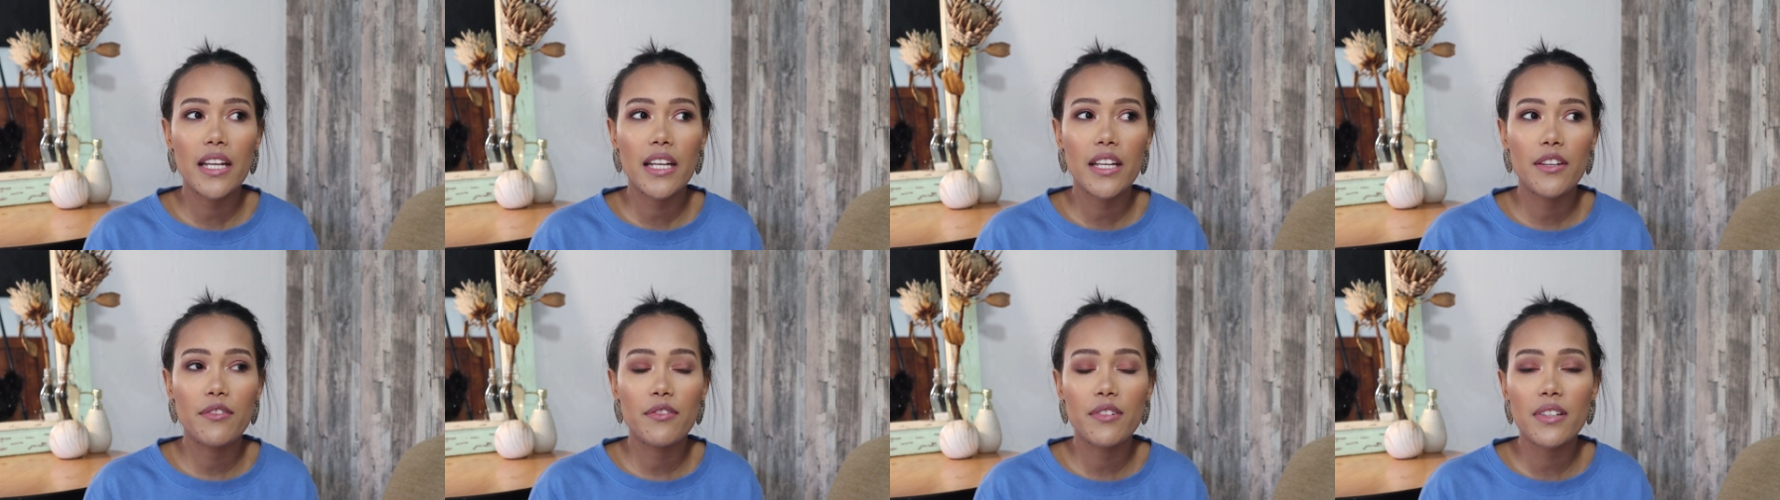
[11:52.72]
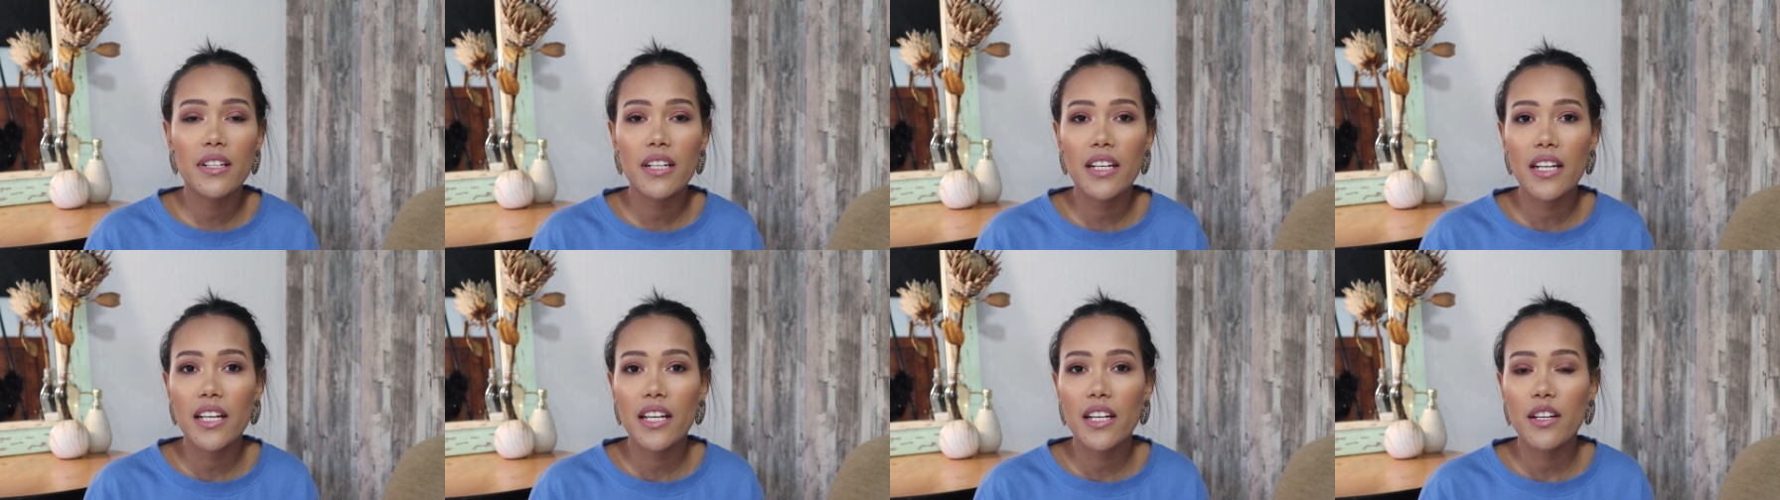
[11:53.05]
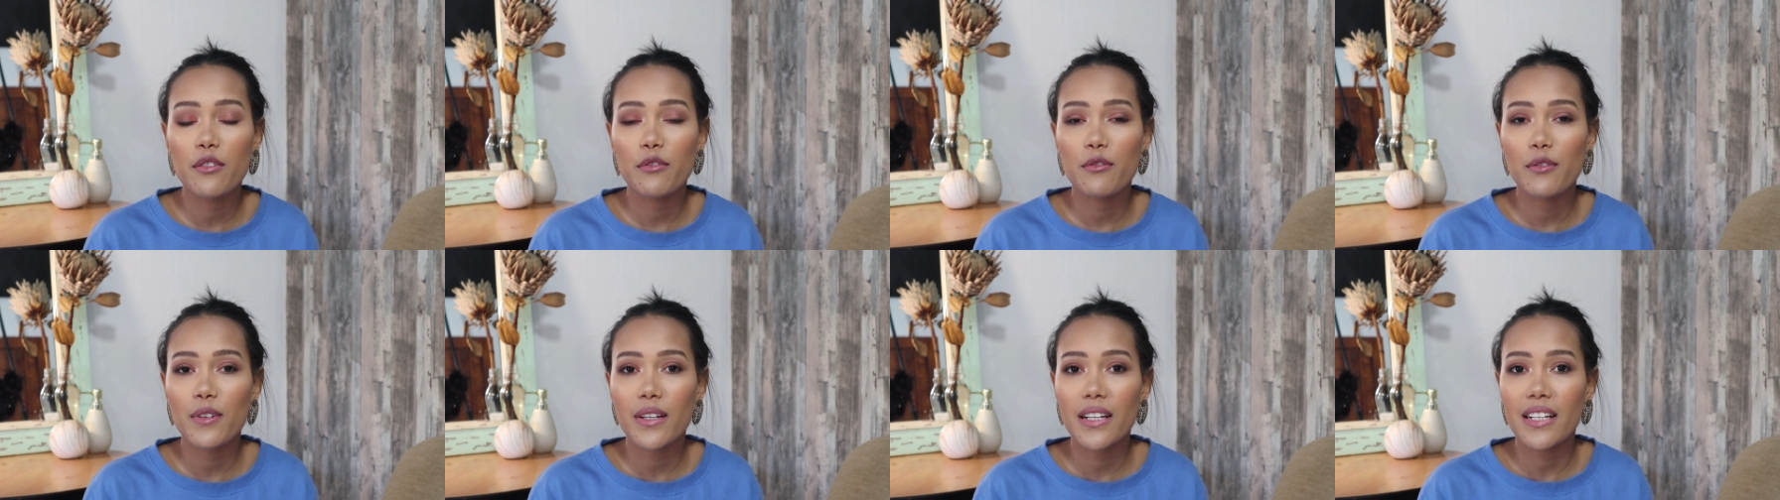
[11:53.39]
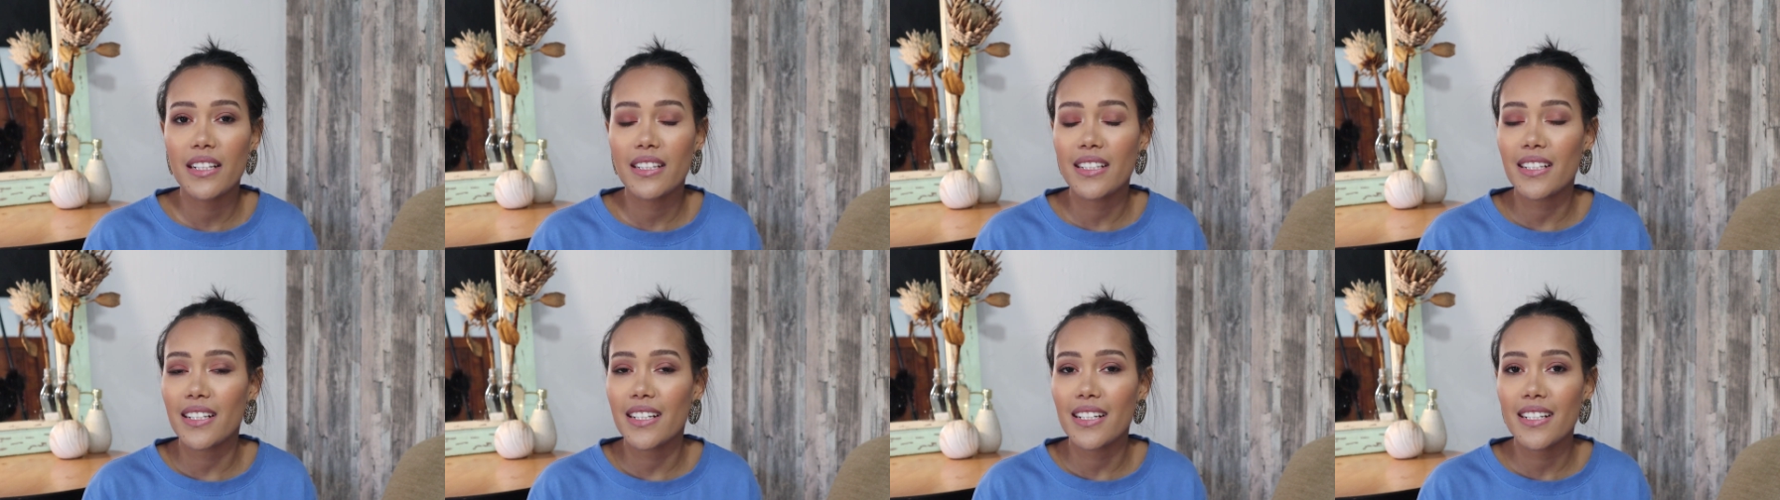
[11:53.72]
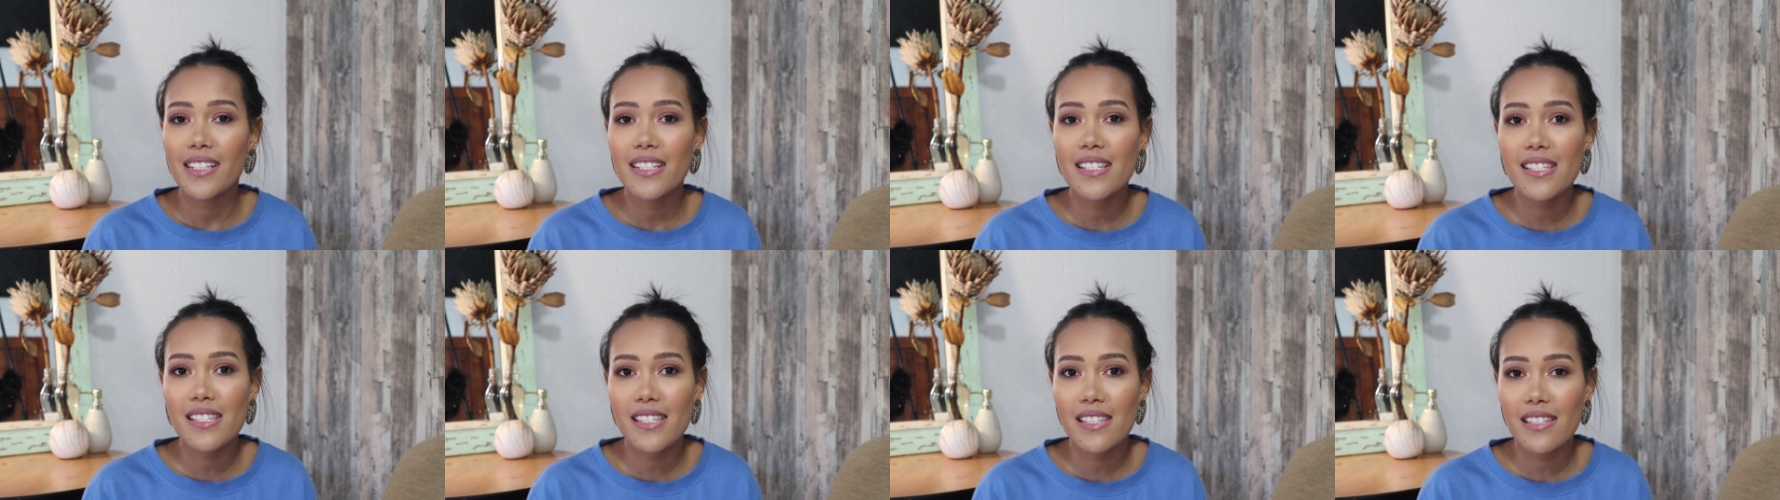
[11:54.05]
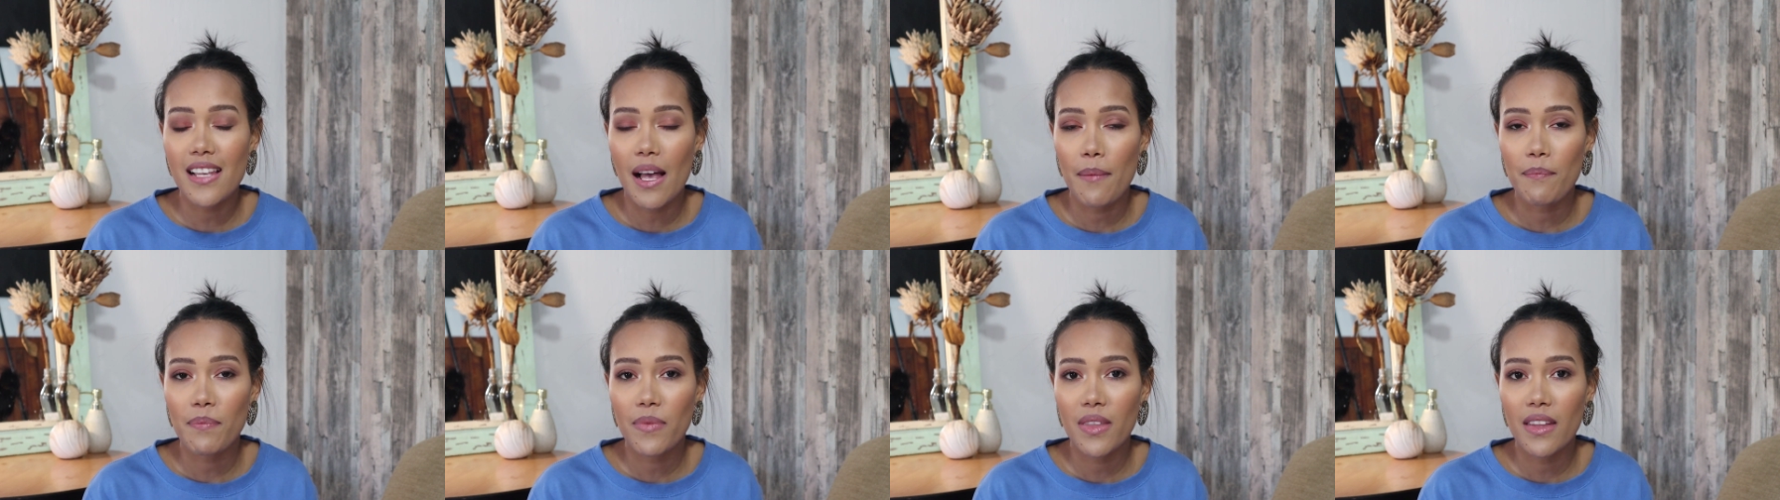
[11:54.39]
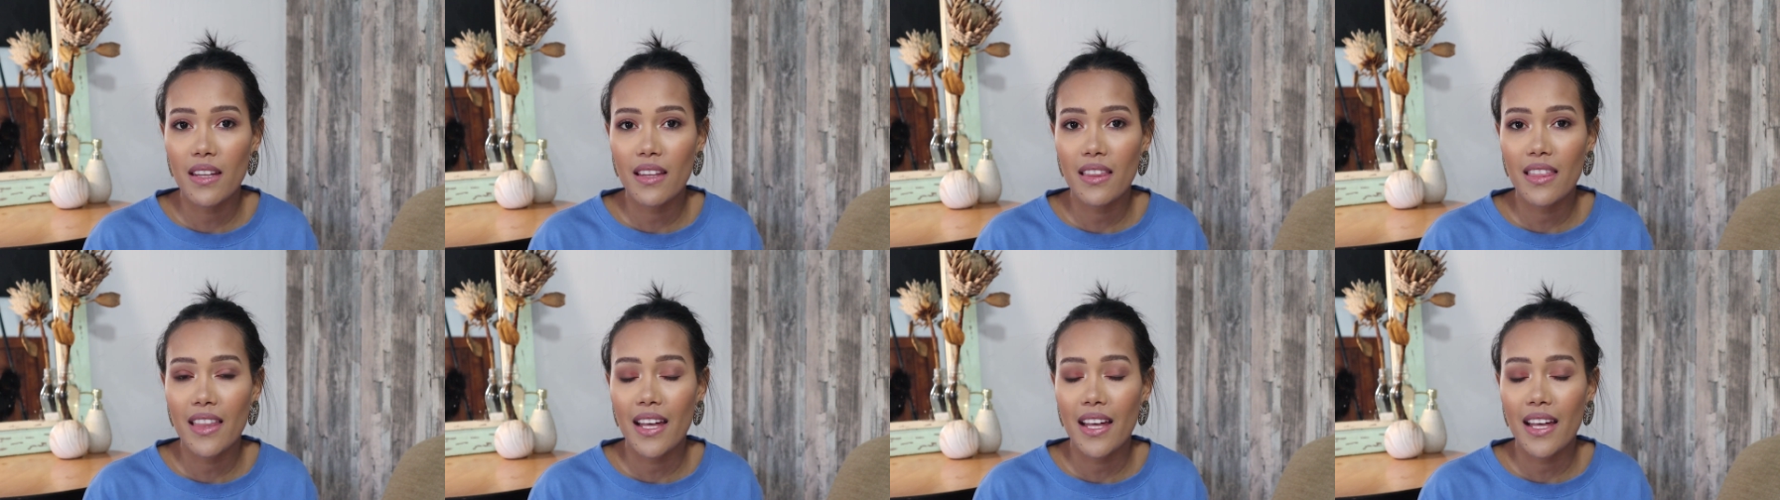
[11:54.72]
Even if it is something